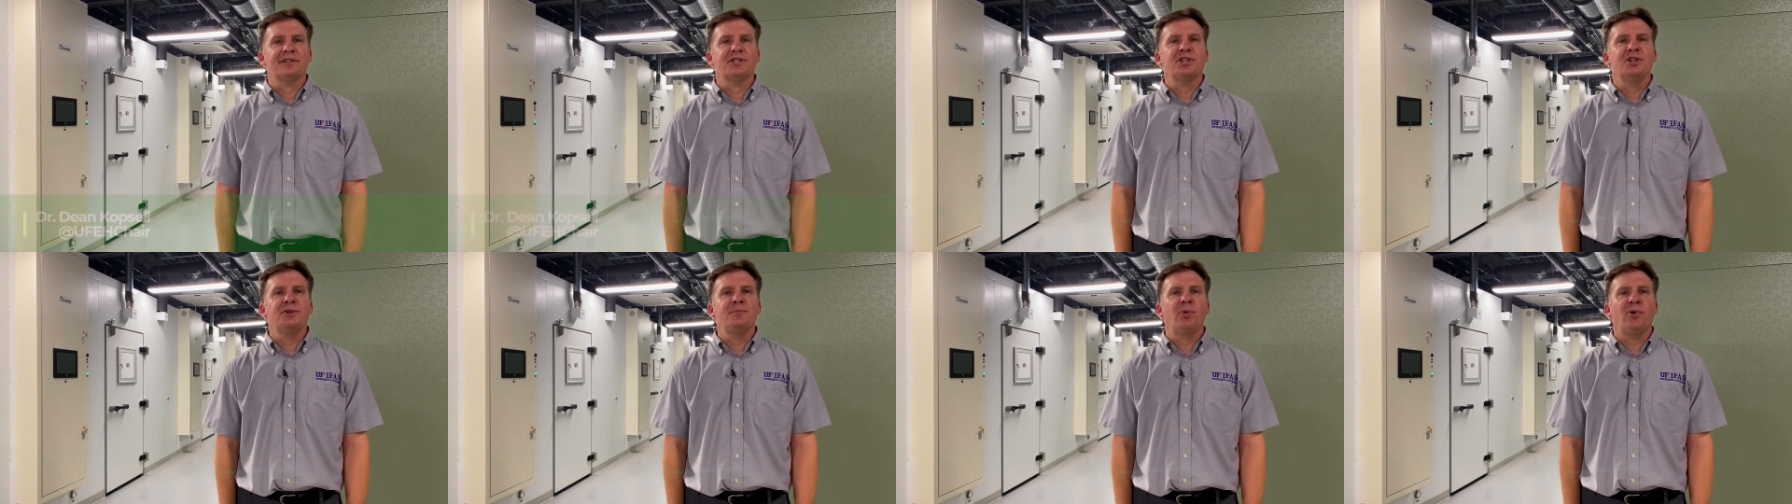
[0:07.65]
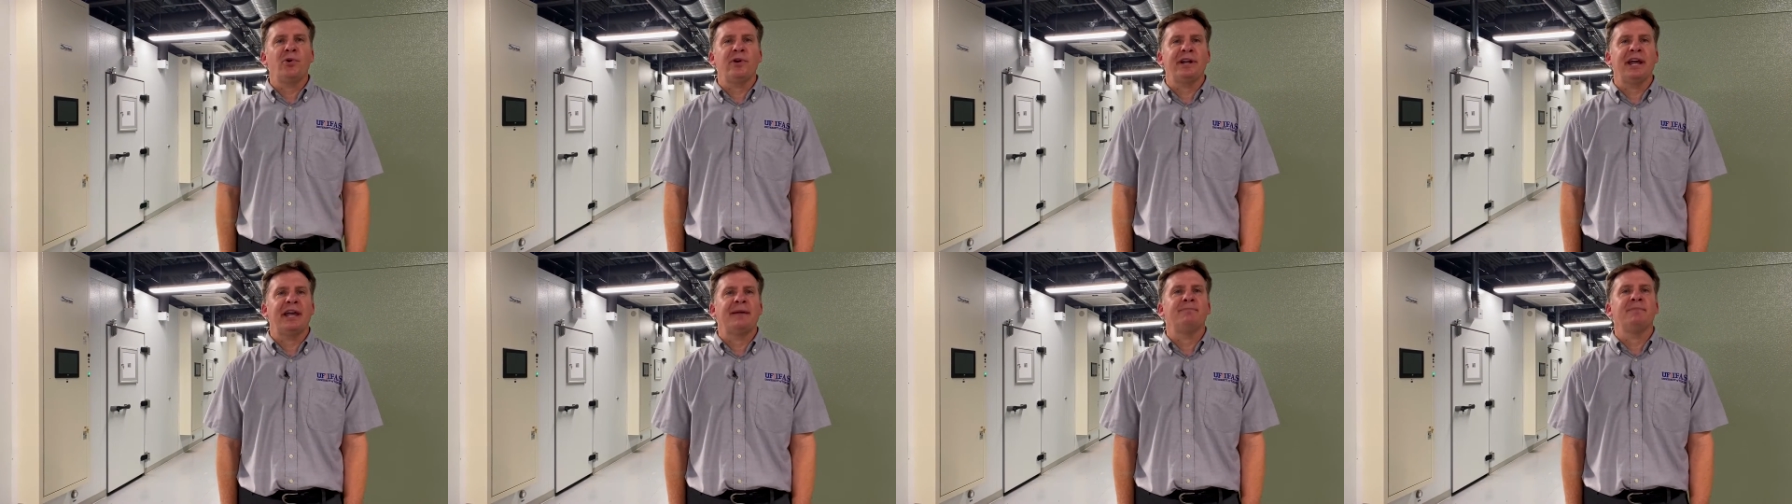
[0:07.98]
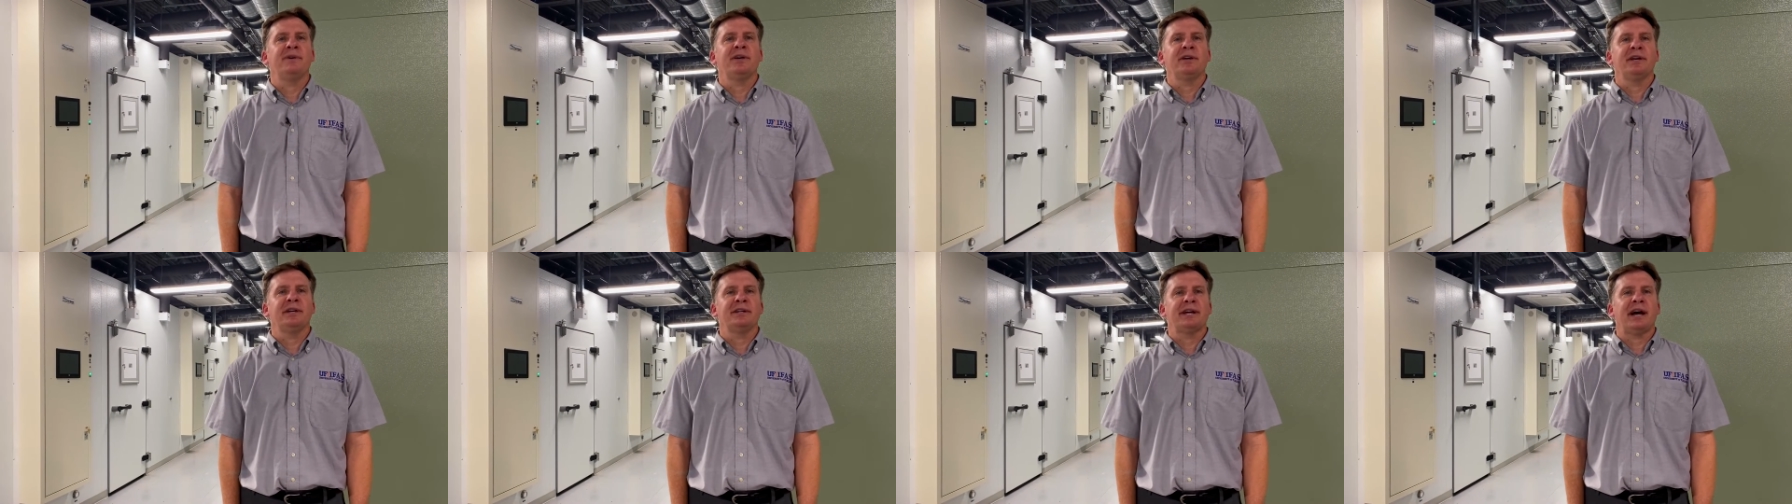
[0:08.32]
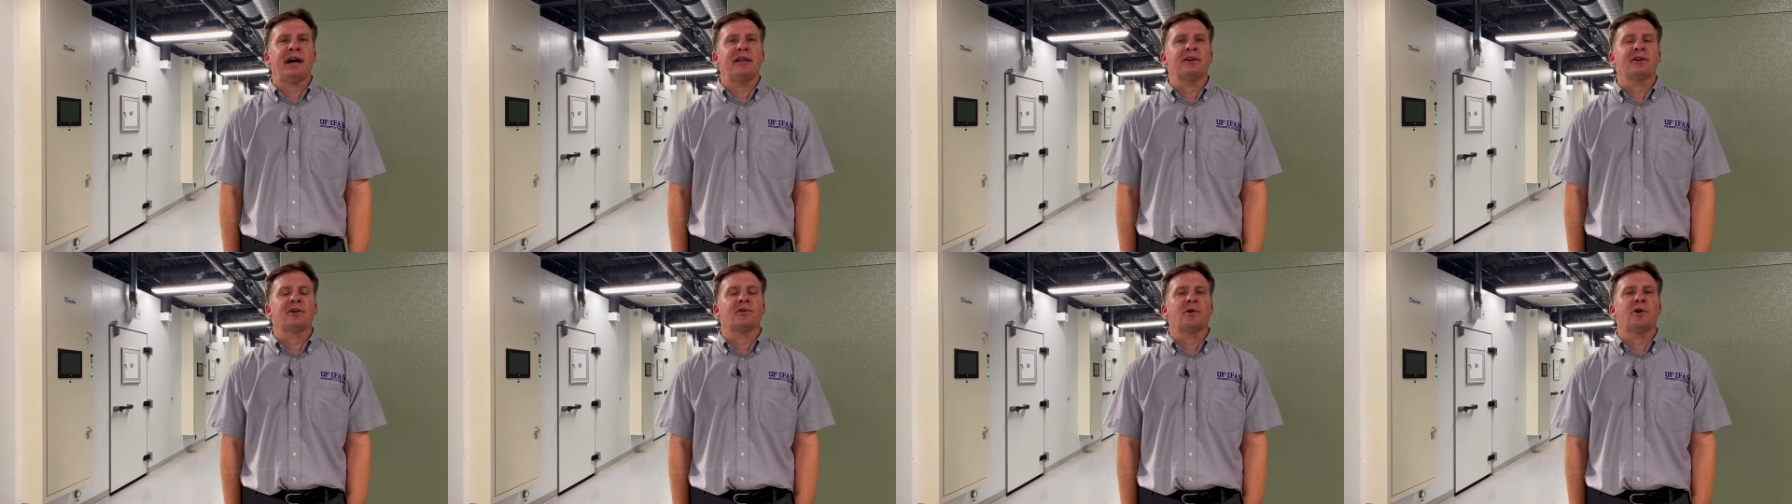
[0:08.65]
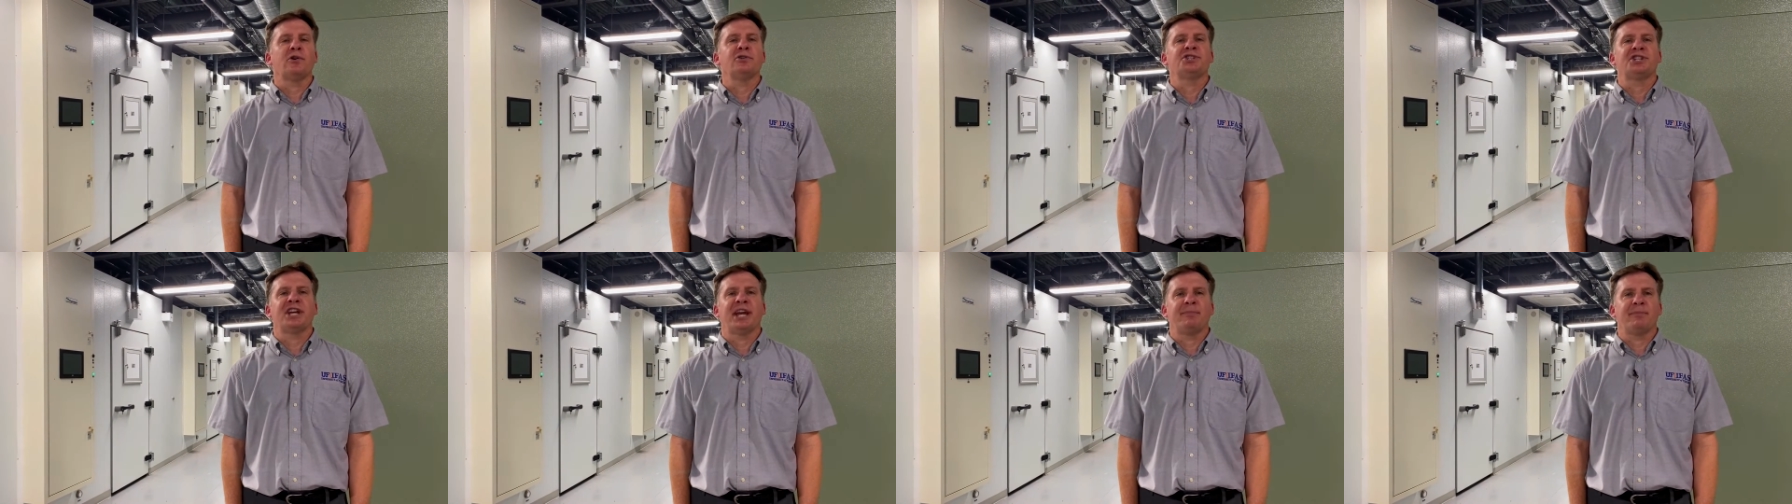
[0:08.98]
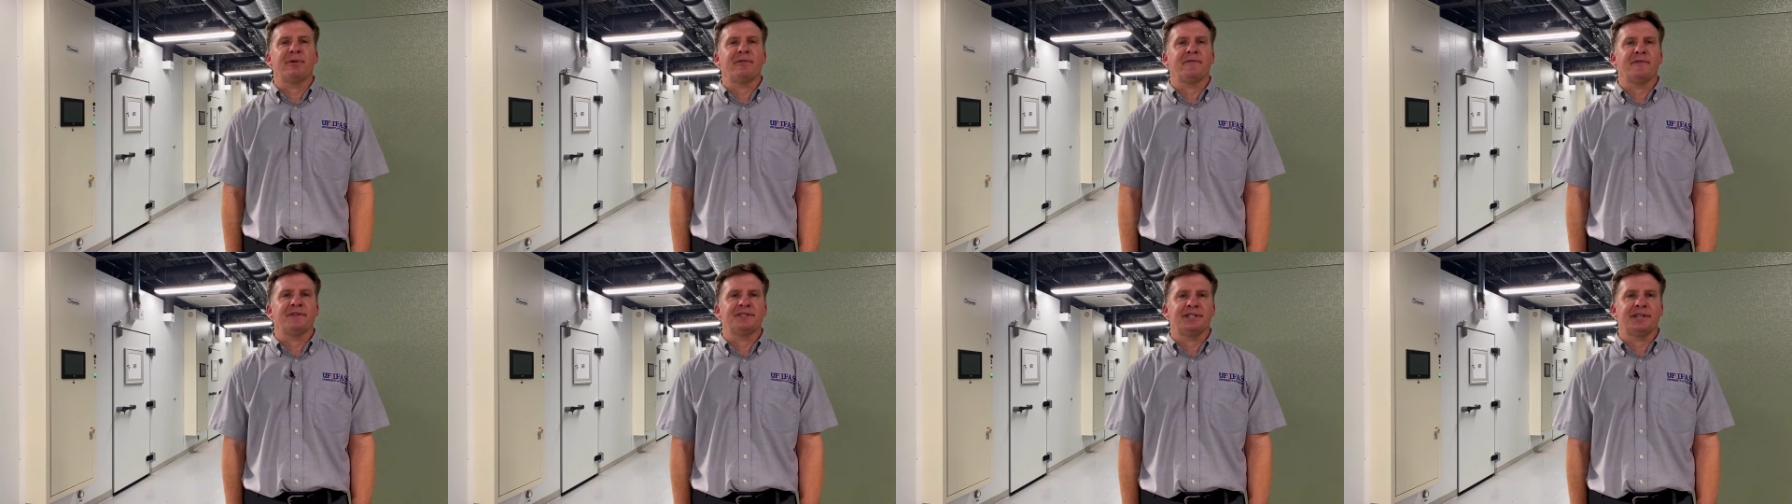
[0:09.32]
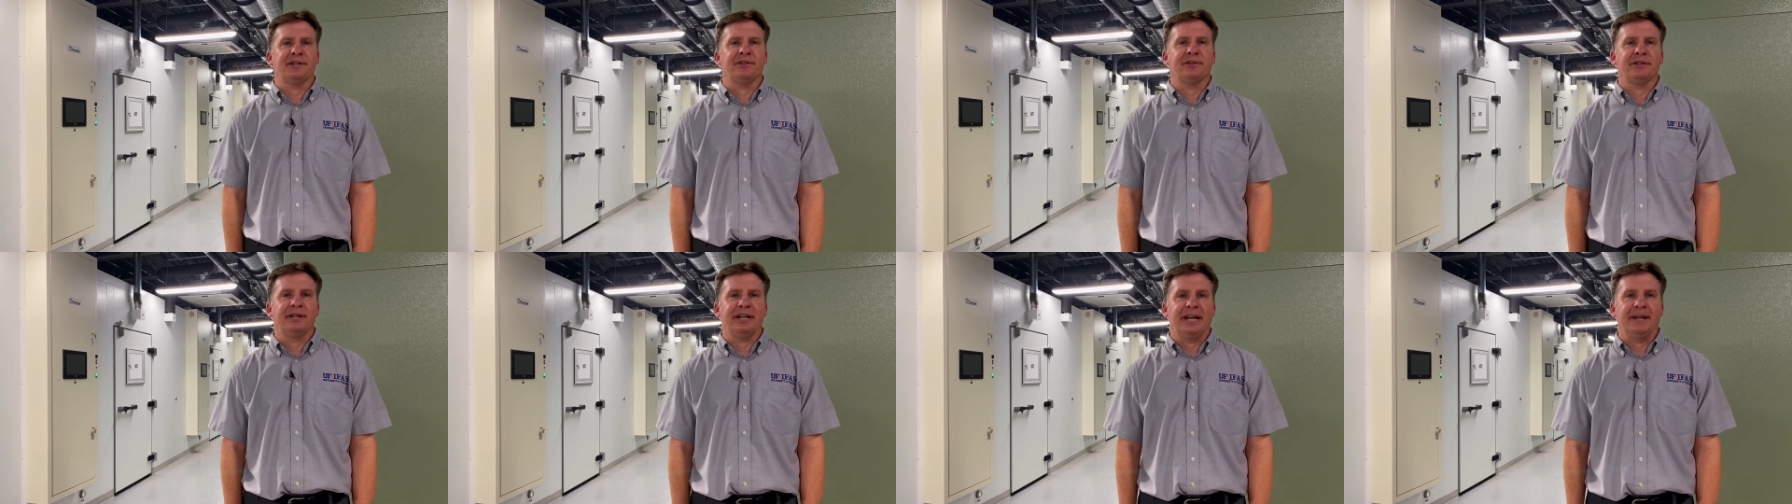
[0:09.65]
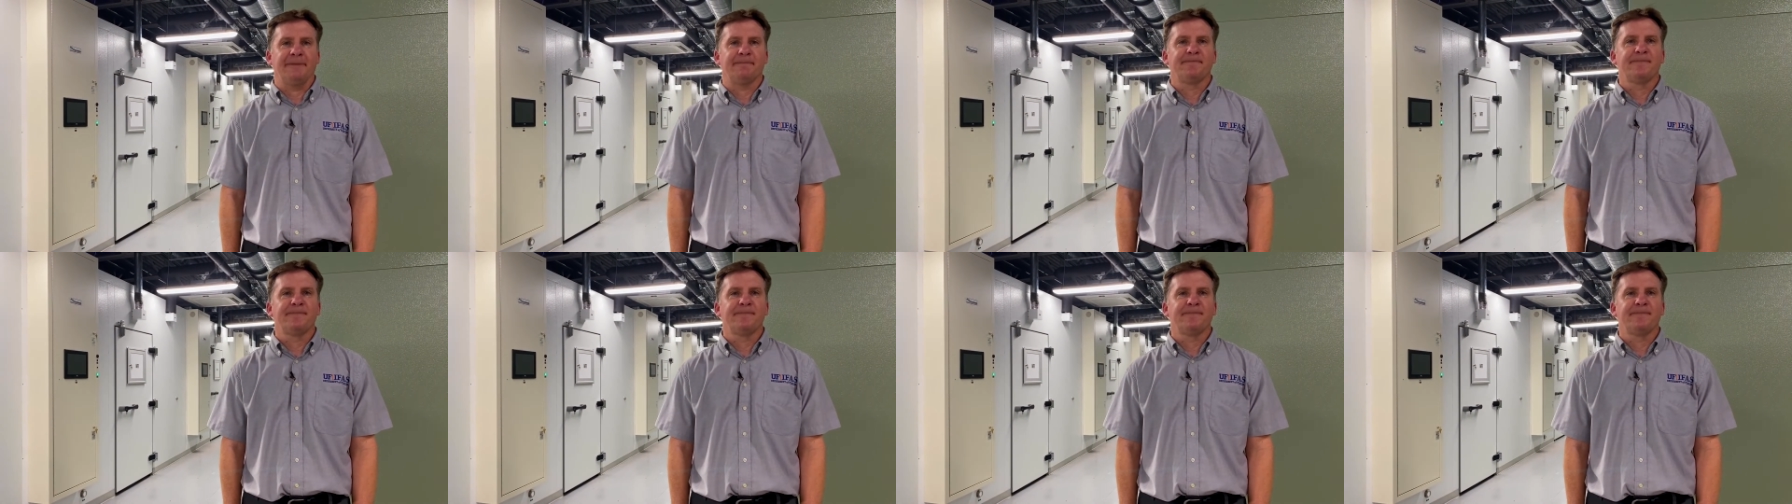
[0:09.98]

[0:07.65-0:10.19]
$2.8 million grow chamber facility